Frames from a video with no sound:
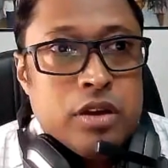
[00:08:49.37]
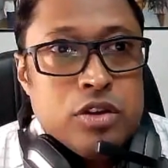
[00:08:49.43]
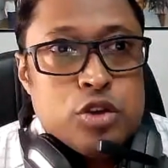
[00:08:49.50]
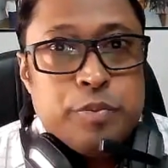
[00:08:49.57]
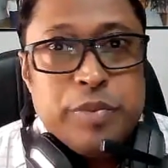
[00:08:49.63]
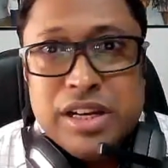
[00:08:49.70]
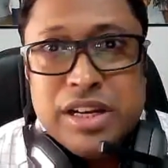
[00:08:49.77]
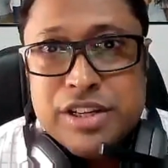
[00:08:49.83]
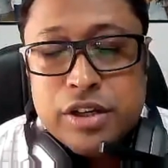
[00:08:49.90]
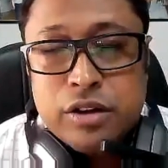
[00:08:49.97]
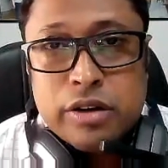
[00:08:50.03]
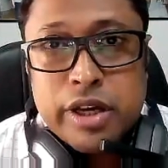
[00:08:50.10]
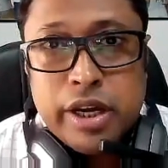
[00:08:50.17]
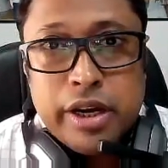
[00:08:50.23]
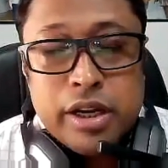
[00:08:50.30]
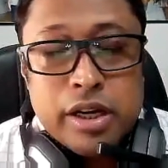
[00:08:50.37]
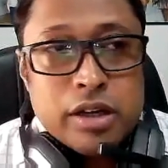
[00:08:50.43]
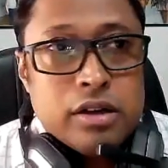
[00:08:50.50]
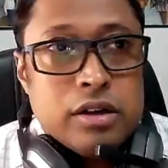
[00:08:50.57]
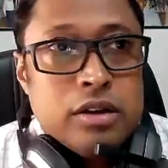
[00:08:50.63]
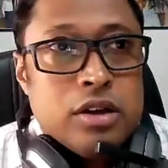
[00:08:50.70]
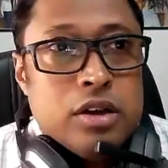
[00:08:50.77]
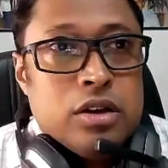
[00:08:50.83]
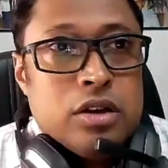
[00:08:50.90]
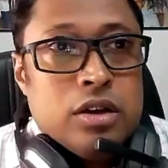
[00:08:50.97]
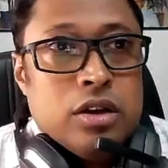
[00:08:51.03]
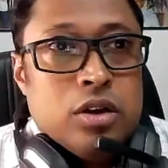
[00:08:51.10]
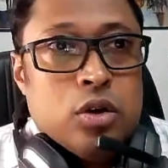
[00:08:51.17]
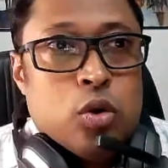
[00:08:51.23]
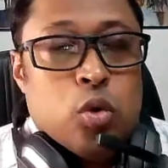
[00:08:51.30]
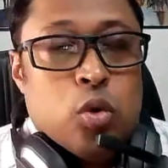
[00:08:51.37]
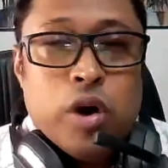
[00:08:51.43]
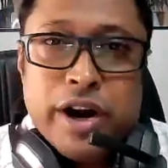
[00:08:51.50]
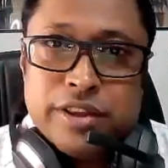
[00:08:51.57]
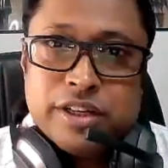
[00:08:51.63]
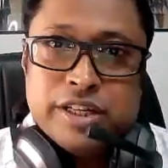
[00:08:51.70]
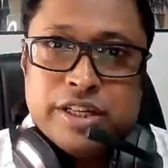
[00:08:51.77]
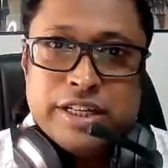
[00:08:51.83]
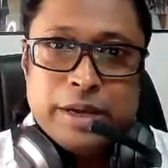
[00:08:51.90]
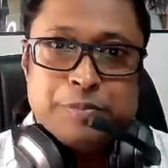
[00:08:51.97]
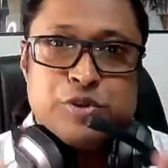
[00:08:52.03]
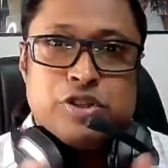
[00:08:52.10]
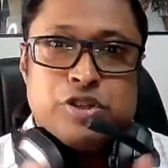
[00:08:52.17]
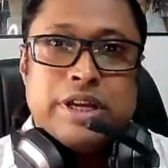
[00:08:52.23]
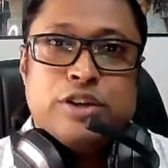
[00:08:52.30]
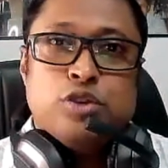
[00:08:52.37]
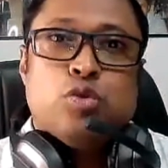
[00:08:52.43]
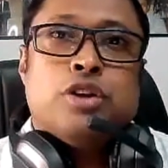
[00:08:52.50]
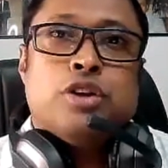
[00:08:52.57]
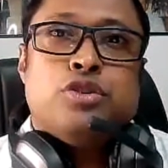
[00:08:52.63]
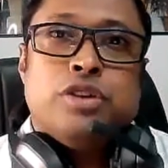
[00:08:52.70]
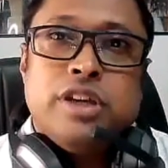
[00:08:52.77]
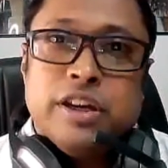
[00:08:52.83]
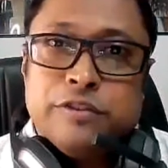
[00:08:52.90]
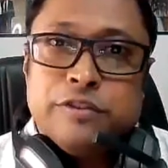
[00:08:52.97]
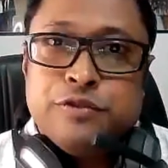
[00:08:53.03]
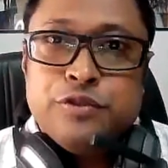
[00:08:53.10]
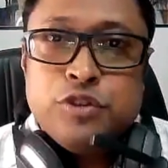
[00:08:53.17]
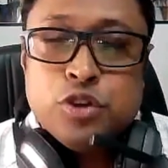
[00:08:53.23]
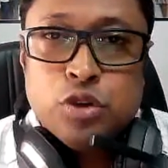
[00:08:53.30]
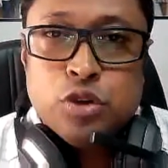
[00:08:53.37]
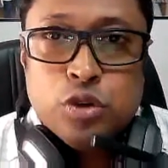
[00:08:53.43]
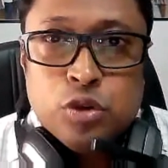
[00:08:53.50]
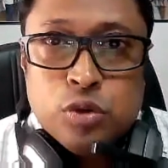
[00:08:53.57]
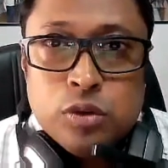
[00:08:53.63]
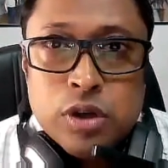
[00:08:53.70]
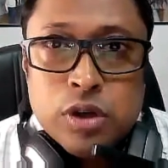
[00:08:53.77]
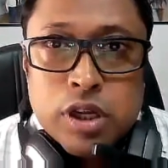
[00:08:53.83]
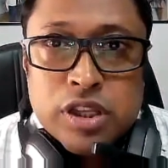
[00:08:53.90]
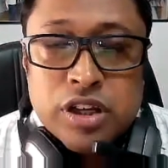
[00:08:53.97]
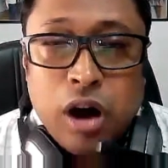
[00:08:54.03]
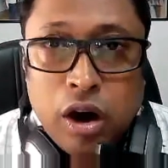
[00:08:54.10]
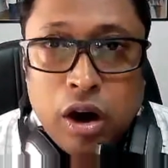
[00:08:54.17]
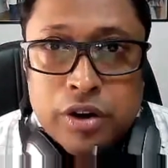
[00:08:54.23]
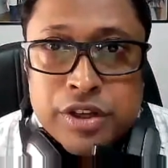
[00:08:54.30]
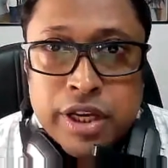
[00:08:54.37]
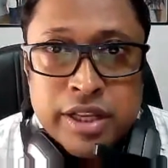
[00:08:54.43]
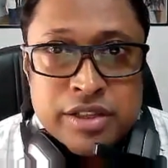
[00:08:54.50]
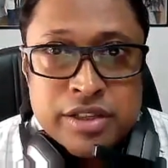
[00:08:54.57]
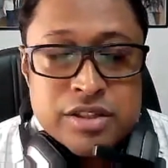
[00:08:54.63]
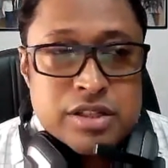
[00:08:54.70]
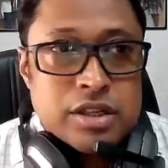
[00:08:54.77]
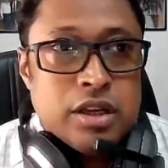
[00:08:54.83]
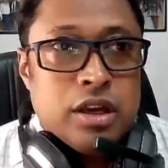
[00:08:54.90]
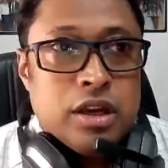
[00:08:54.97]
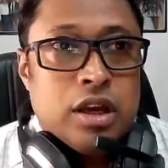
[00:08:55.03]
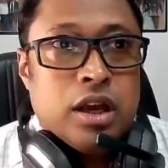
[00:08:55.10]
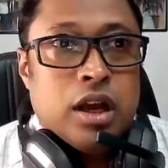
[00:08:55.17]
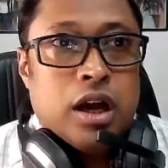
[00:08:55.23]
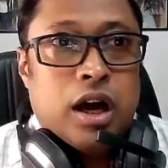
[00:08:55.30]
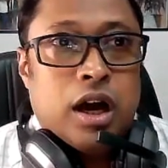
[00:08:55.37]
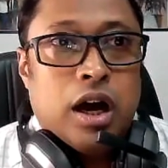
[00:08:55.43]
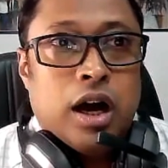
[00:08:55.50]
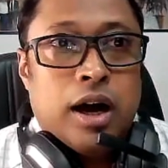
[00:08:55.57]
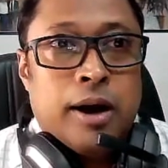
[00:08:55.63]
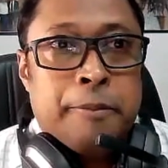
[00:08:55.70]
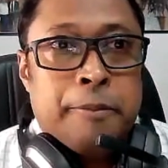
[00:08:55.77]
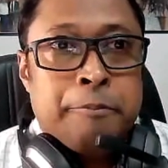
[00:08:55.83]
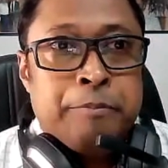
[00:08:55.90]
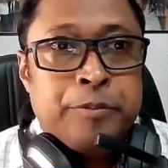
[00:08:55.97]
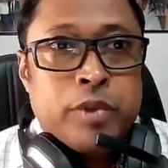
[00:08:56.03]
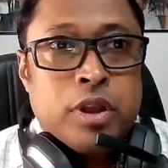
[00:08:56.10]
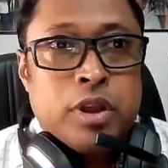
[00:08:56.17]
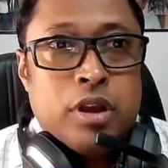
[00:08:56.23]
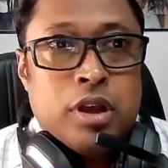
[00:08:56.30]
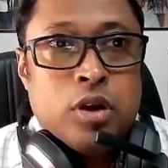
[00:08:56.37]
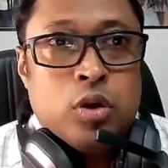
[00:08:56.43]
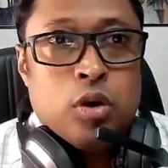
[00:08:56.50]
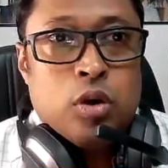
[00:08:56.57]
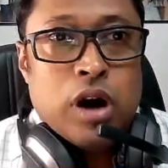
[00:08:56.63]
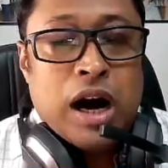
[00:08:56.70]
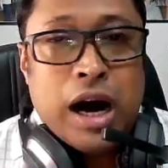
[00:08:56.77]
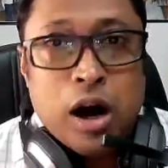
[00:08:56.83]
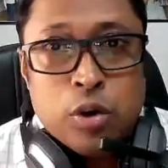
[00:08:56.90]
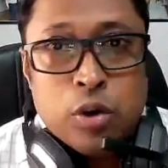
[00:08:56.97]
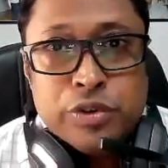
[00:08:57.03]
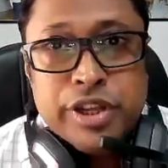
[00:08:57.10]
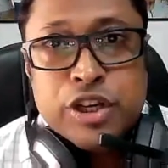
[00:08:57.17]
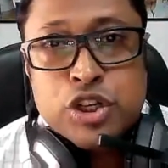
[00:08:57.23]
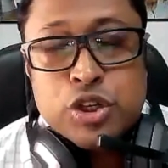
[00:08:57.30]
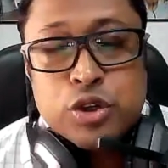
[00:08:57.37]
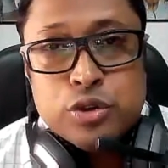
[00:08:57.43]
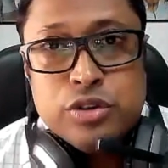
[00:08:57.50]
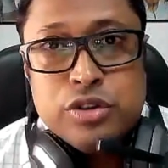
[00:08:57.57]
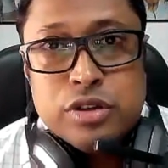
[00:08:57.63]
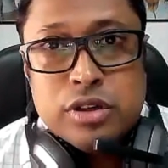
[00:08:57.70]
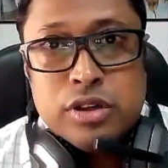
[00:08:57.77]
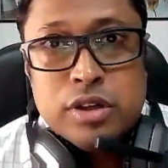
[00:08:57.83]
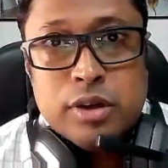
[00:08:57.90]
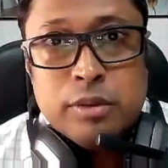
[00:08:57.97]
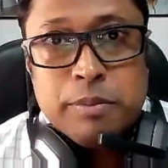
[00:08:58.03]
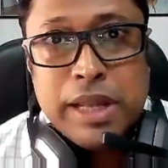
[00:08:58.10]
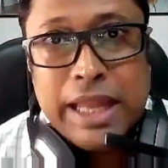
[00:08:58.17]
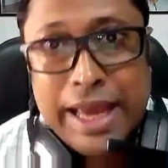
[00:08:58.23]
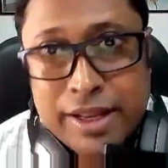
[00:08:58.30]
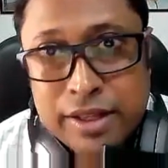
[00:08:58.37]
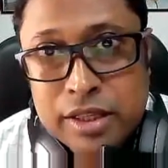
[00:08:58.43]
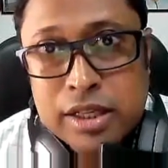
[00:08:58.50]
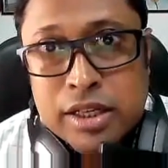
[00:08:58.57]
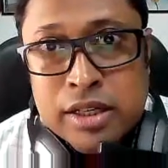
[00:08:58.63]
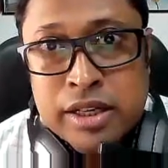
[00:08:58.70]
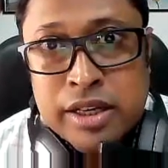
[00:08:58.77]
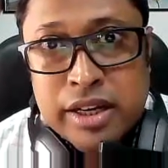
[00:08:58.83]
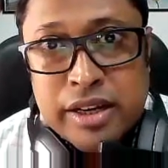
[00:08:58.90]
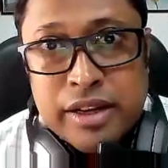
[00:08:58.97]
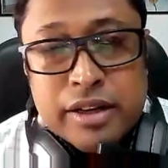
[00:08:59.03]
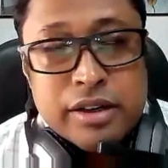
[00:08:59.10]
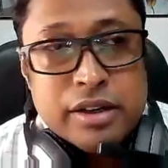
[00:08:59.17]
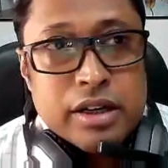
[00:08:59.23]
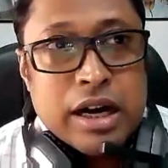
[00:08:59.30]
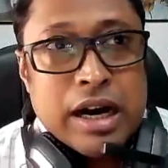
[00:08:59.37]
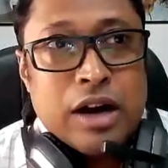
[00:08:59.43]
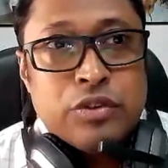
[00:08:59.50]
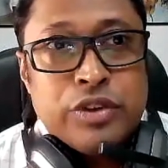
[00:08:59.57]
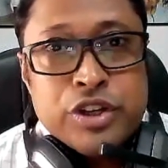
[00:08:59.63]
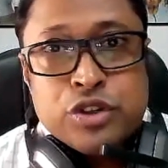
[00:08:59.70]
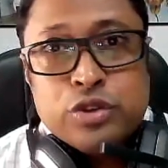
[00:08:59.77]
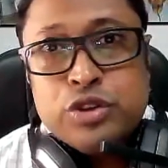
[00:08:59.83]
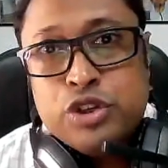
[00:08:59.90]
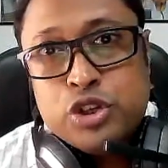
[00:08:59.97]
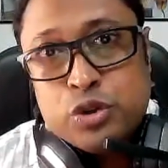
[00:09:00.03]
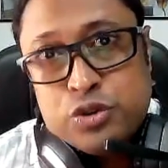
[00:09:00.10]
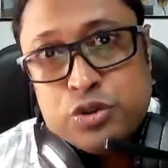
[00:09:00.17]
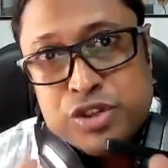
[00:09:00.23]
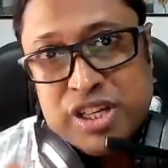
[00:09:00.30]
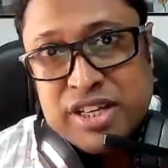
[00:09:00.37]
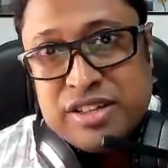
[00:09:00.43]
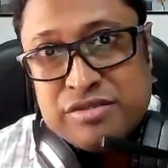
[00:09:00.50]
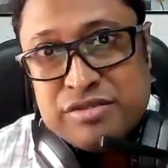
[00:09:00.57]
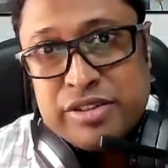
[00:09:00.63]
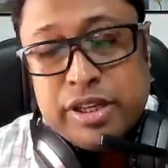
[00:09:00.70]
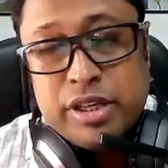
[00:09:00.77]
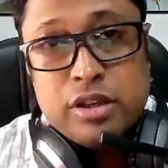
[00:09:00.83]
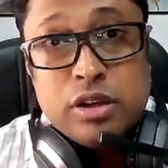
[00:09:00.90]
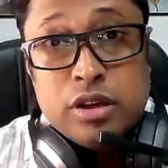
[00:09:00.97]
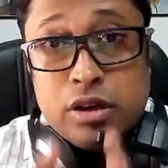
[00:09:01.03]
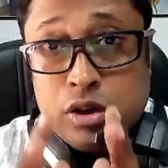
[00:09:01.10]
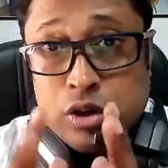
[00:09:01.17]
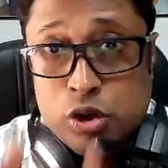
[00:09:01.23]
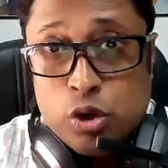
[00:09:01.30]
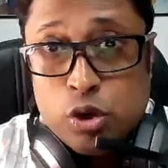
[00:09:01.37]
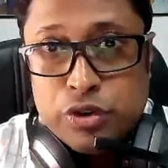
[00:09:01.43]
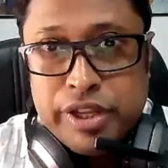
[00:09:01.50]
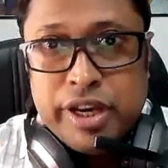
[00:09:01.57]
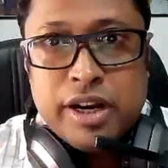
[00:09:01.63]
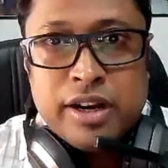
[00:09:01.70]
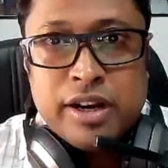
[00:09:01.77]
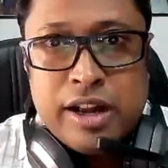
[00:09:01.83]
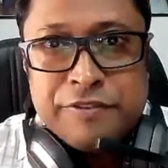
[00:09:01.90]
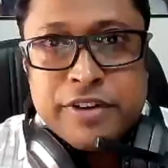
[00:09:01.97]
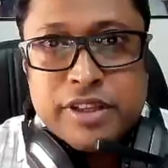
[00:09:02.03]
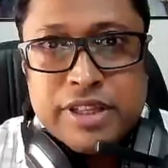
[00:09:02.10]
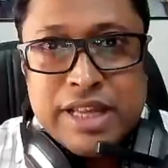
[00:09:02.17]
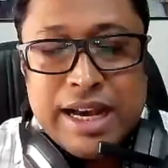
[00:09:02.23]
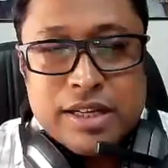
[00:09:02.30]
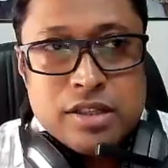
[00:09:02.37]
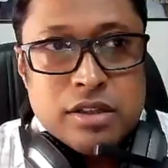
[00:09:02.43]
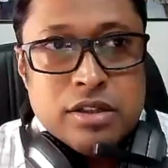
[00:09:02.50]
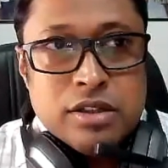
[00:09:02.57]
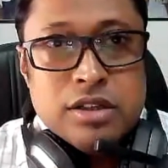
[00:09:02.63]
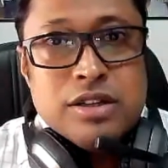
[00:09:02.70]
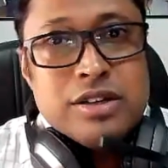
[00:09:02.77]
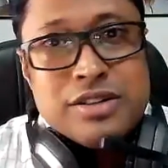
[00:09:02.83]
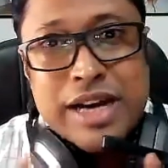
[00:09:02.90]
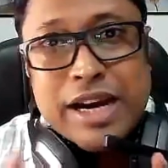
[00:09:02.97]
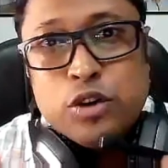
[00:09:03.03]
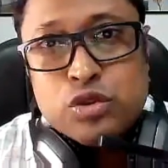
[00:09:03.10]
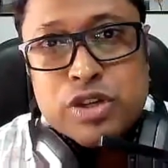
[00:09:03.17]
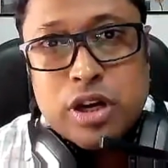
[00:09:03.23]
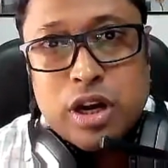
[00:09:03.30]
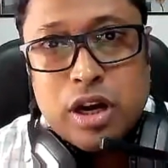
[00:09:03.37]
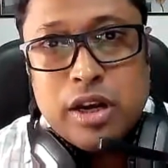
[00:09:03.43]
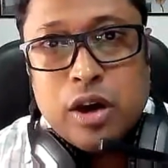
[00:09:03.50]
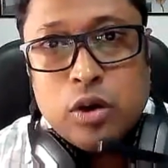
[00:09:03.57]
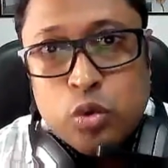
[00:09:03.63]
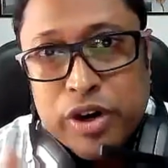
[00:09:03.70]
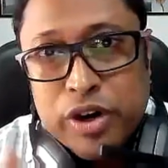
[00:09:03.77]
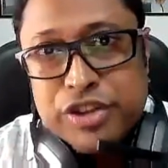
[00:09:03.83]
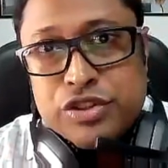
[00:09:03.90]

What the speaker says: to build your career, what are the tips that you want to give to the audience? How they should plan their career, how they should choose a country, go there, and after that, try to settle down. What